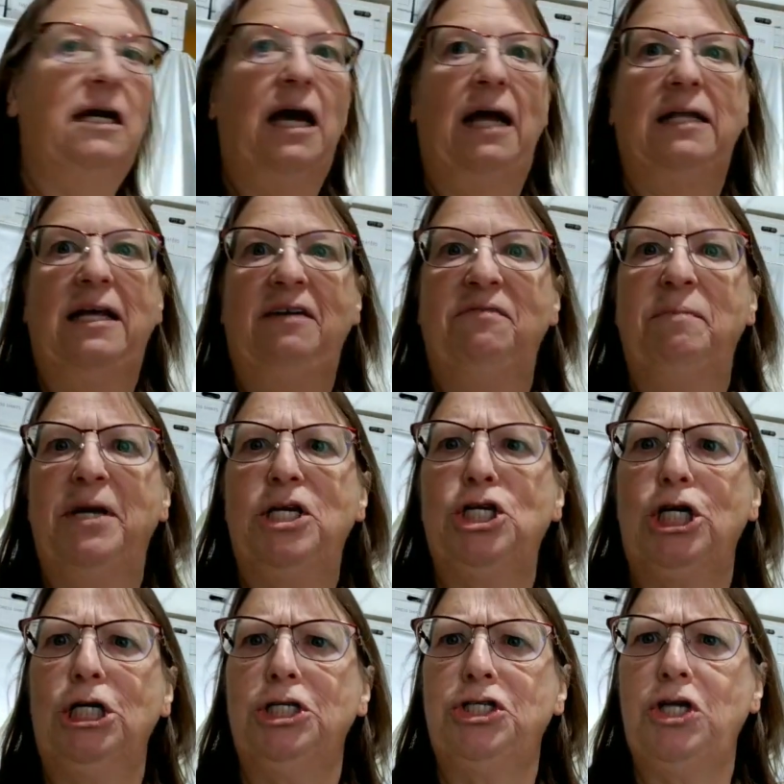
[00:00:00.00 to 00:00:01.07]
I left my
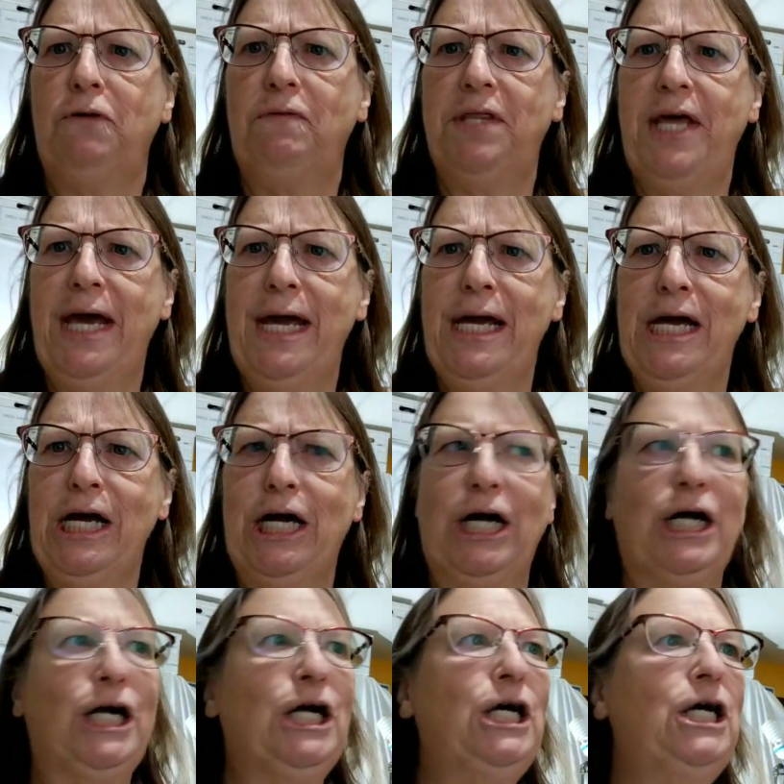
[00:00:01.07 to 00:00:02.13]
shirts over there.